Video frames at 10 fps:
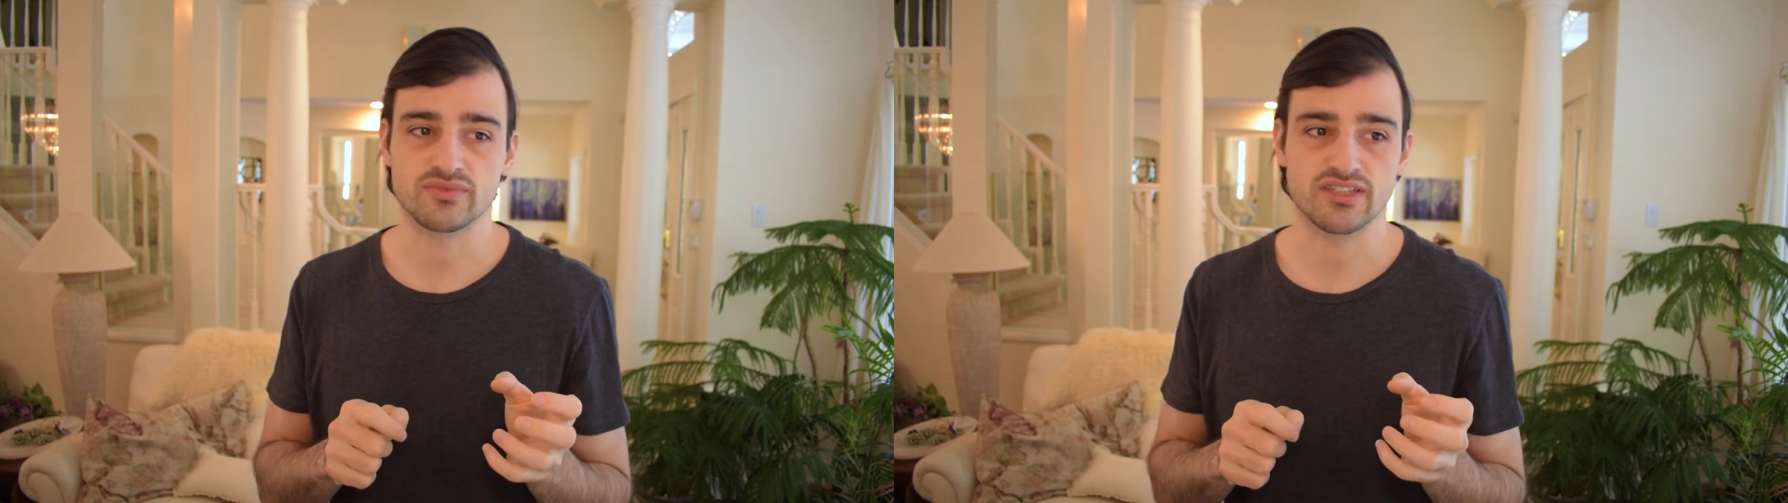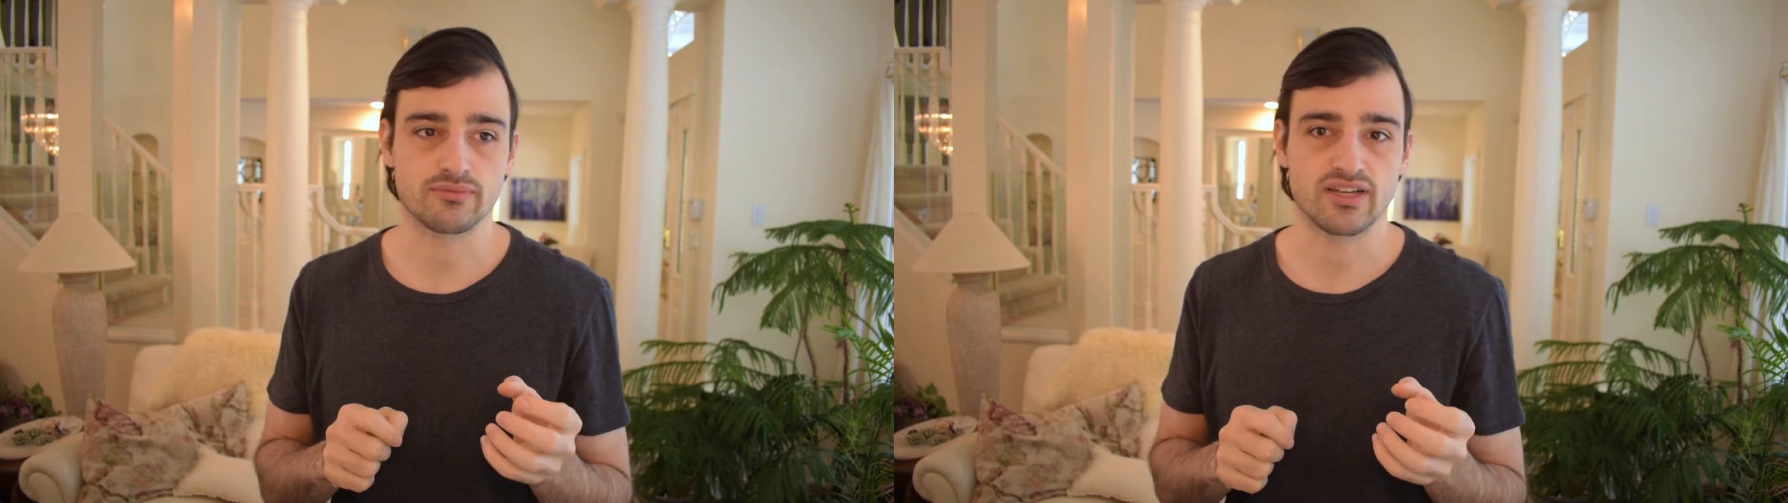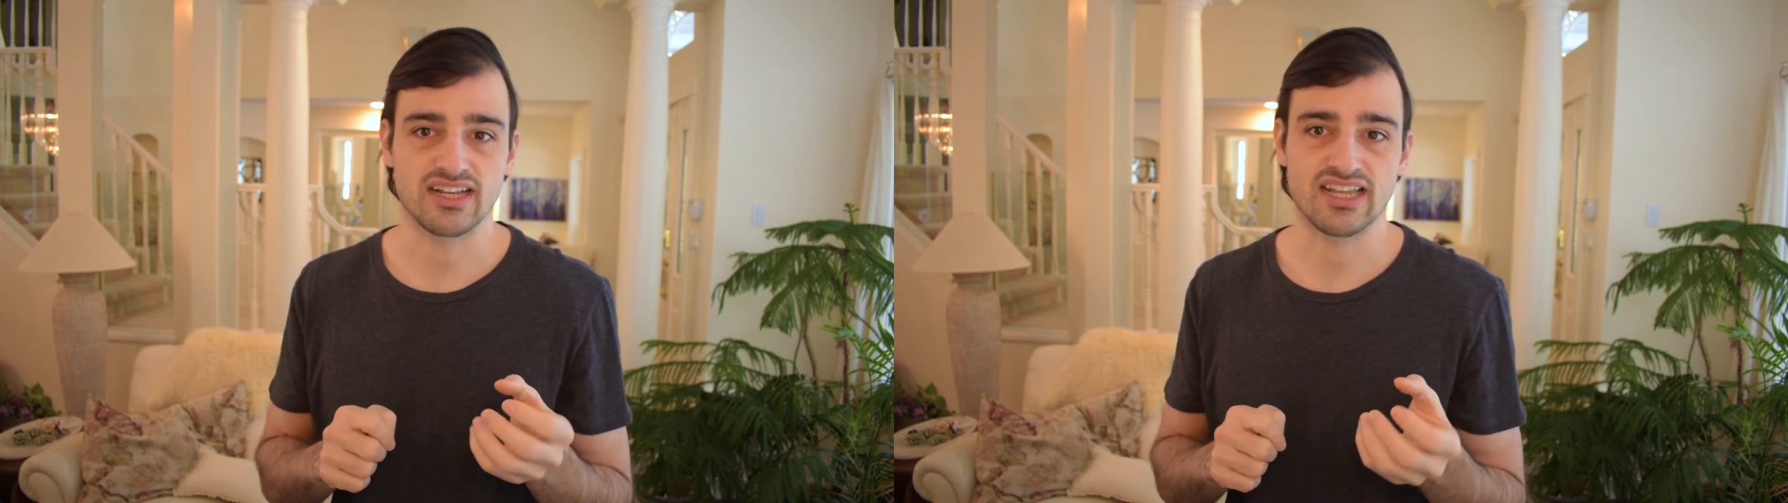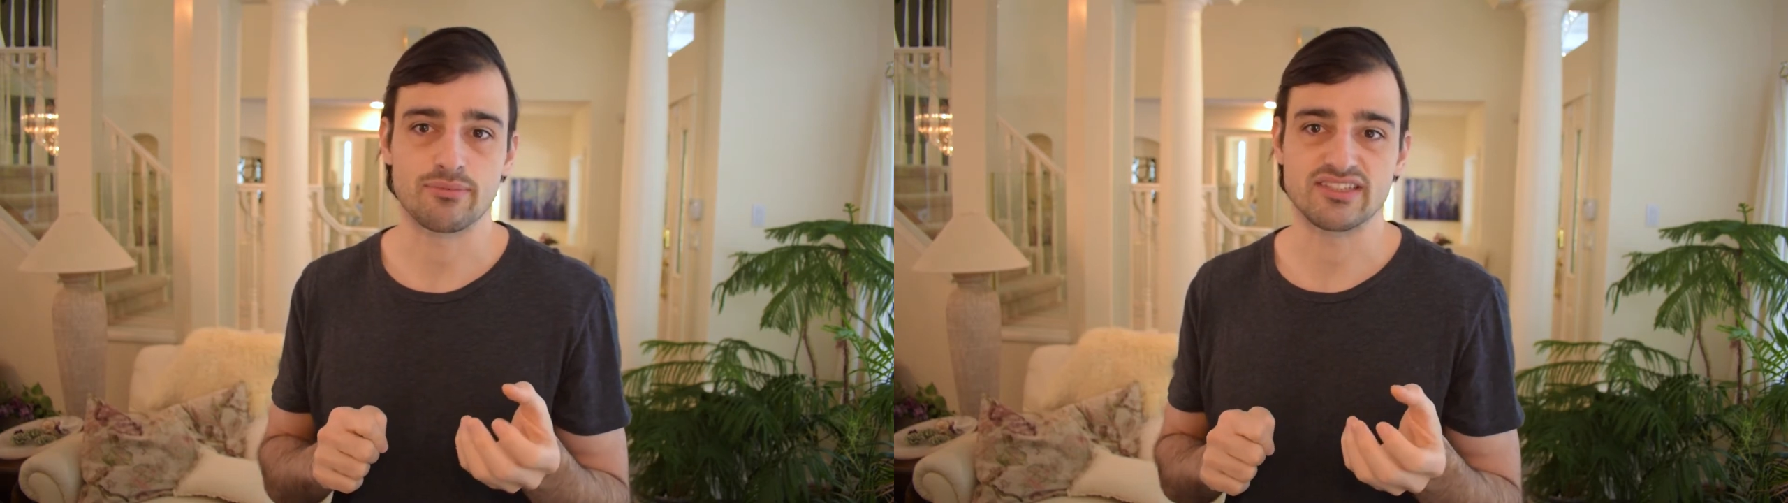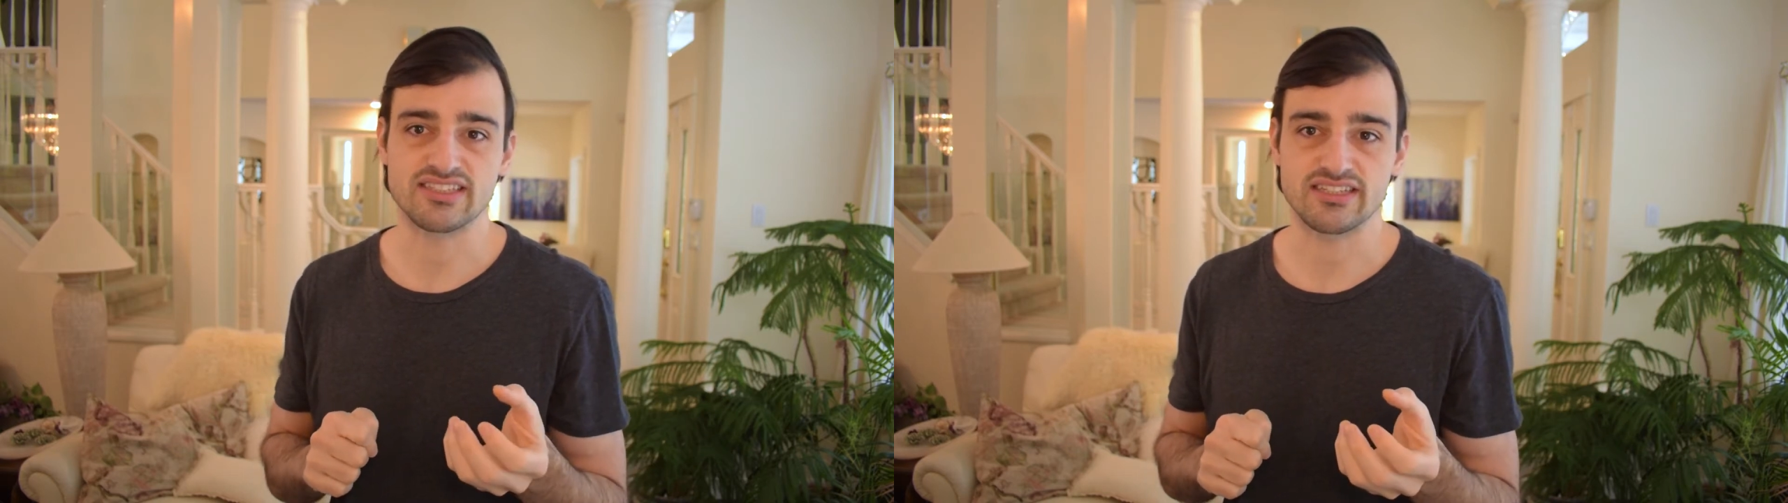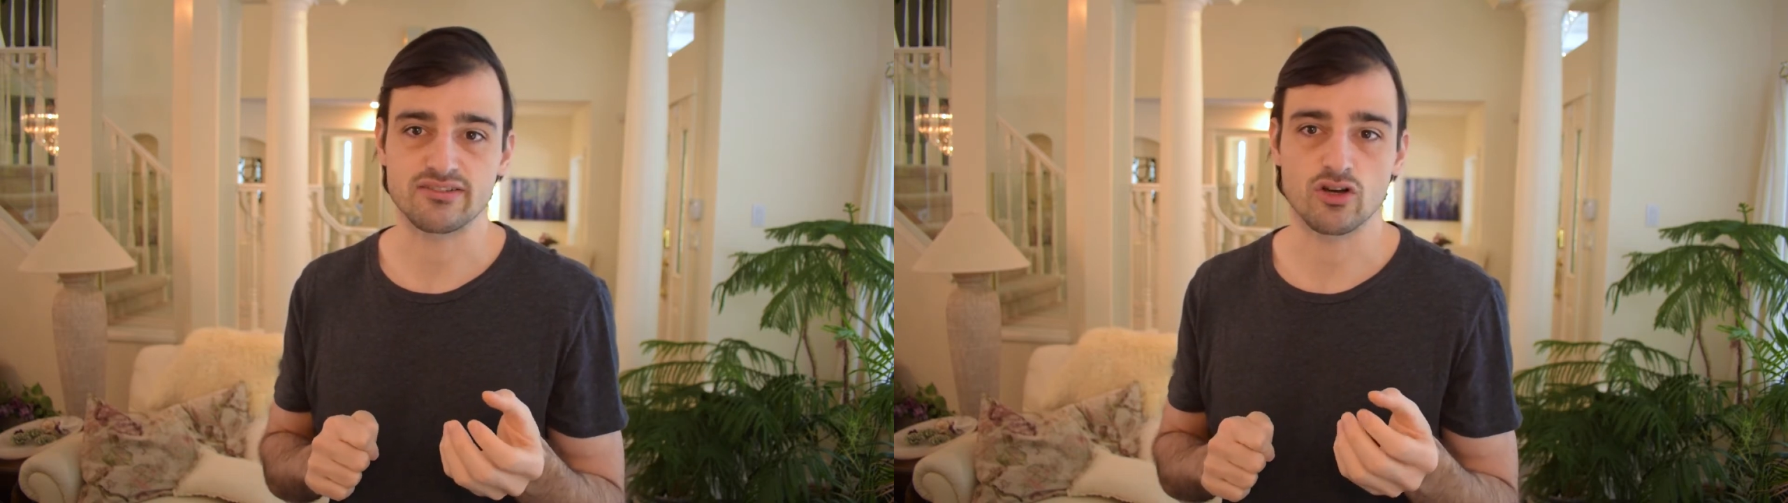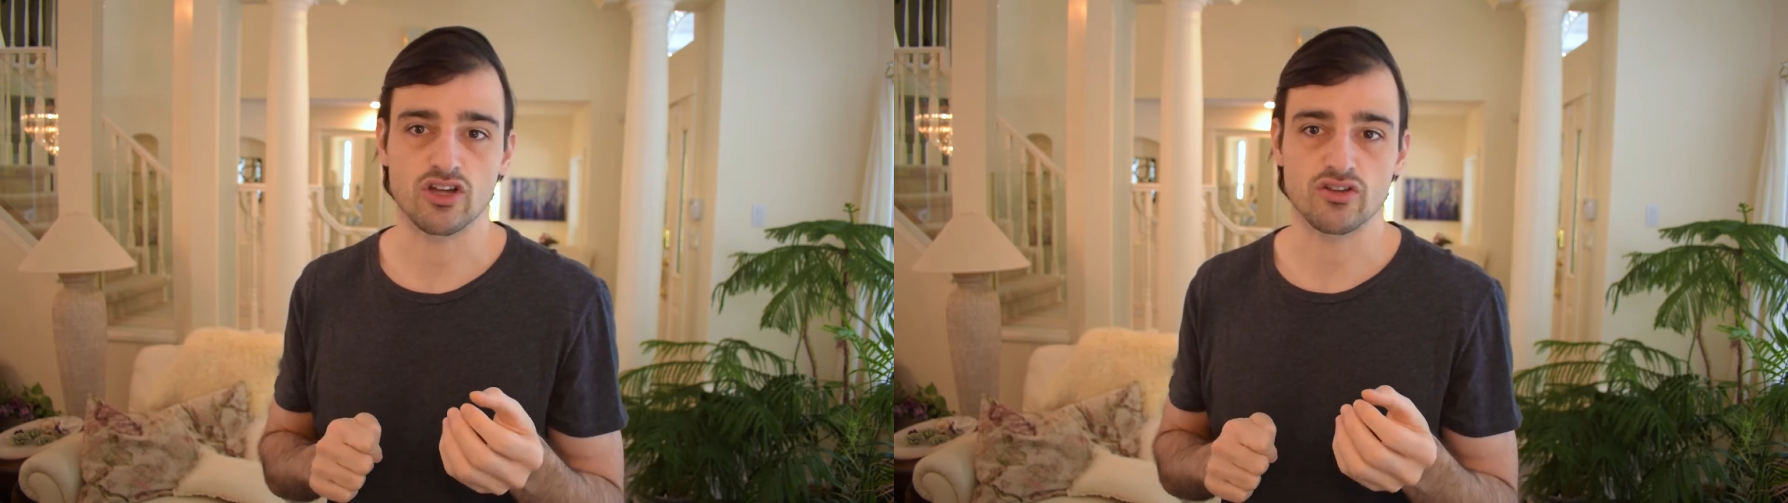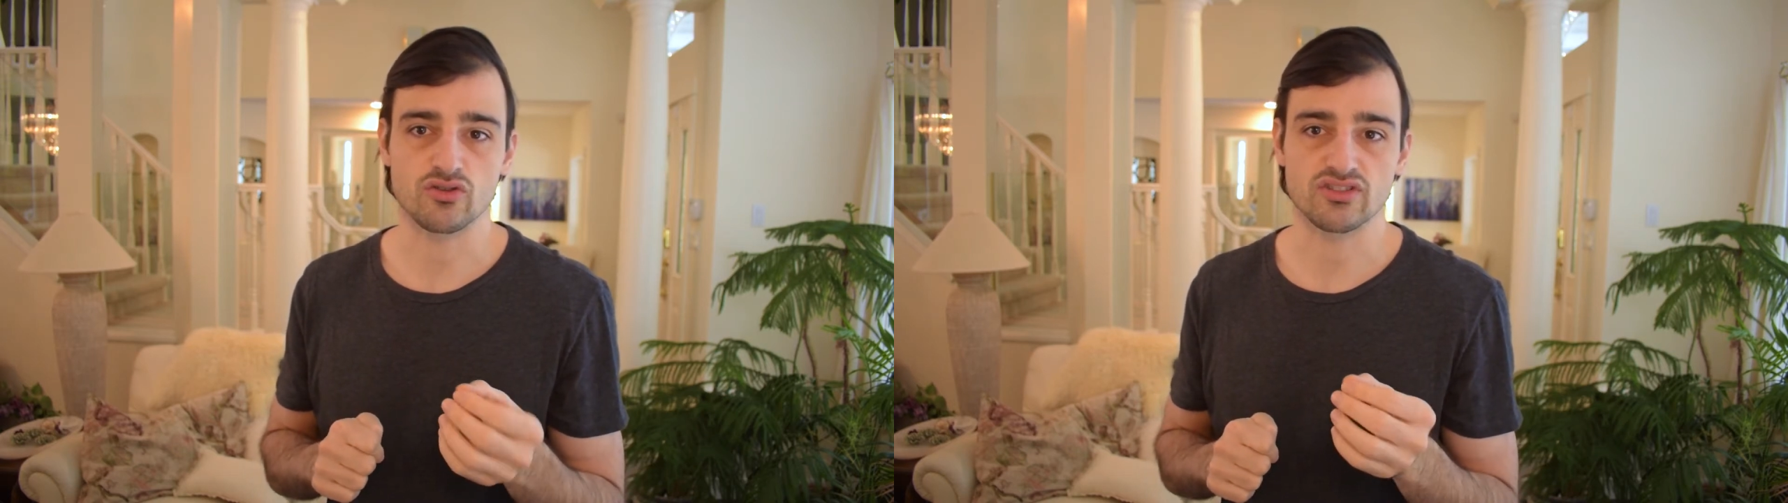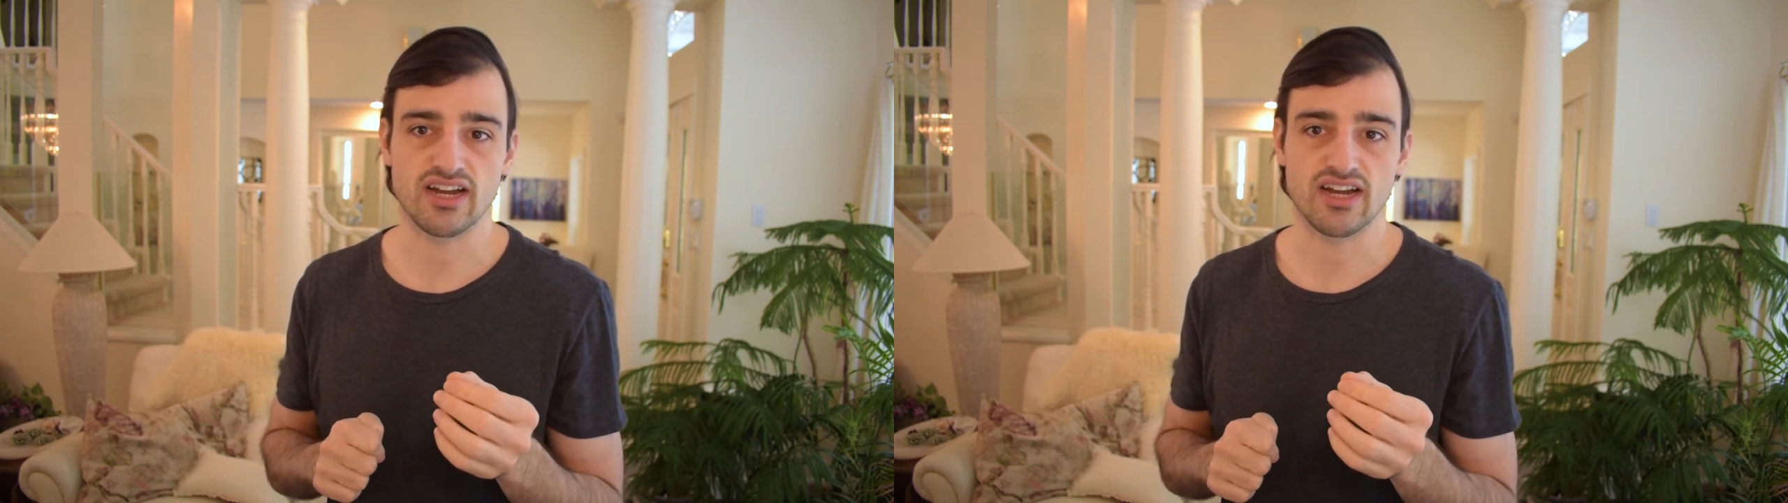some clemency on those